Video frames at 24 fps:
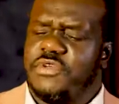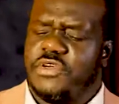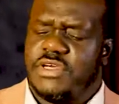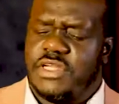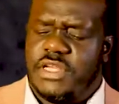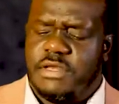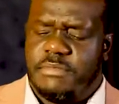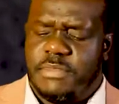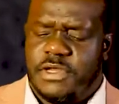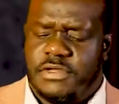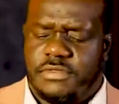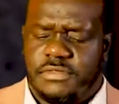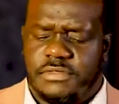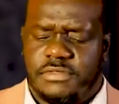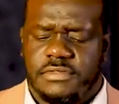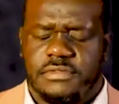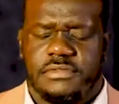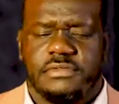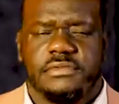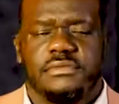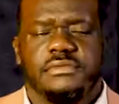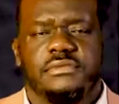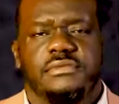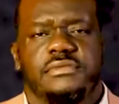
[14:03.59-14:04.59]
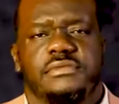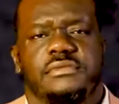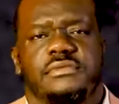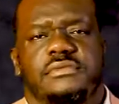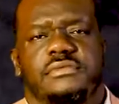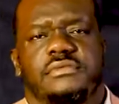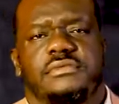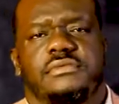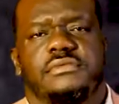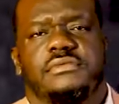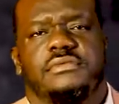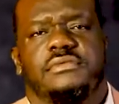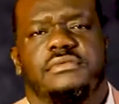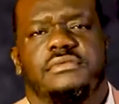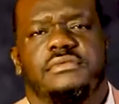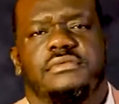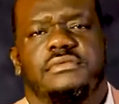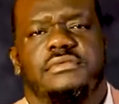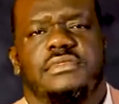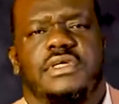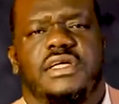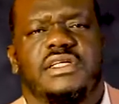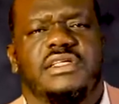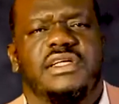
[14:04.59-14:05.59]
talking about?
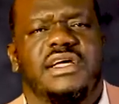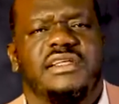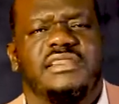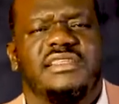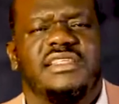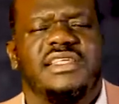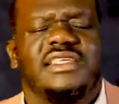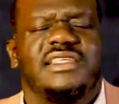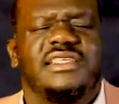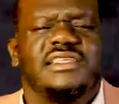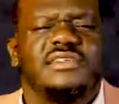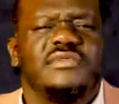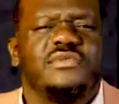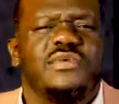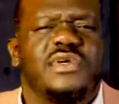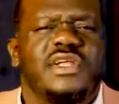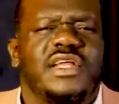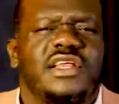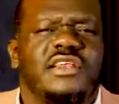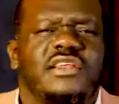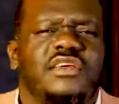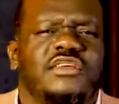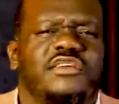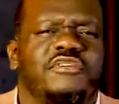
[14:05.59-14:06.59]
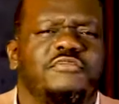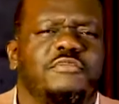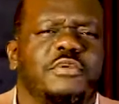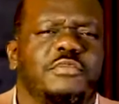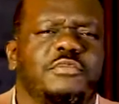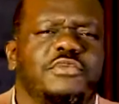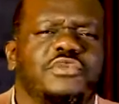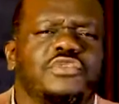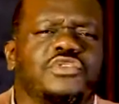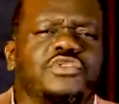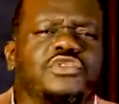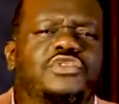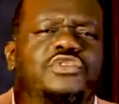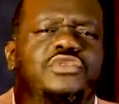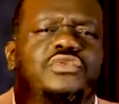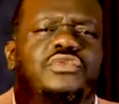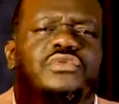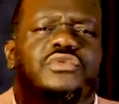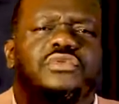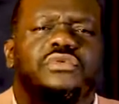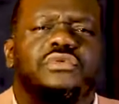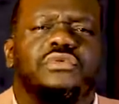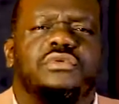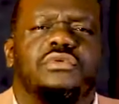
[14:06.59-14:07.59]
And now, this is what a lot of people
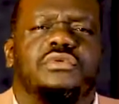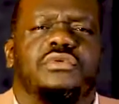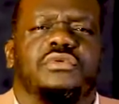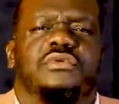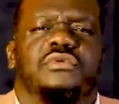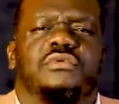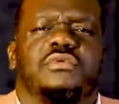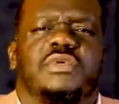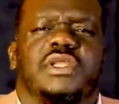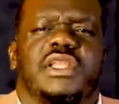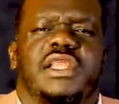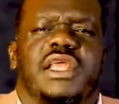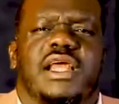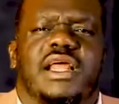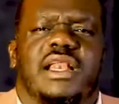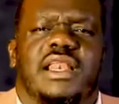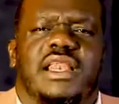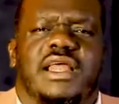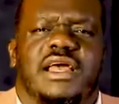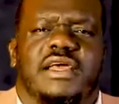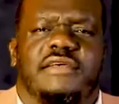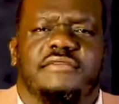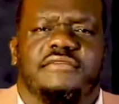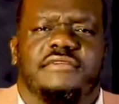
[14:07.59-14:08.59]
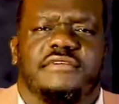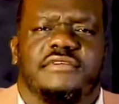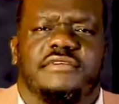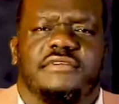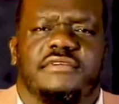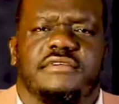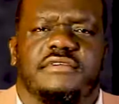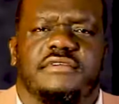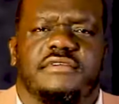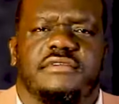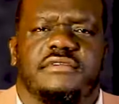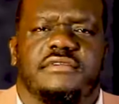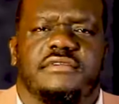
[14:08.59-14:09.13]
do with their lives.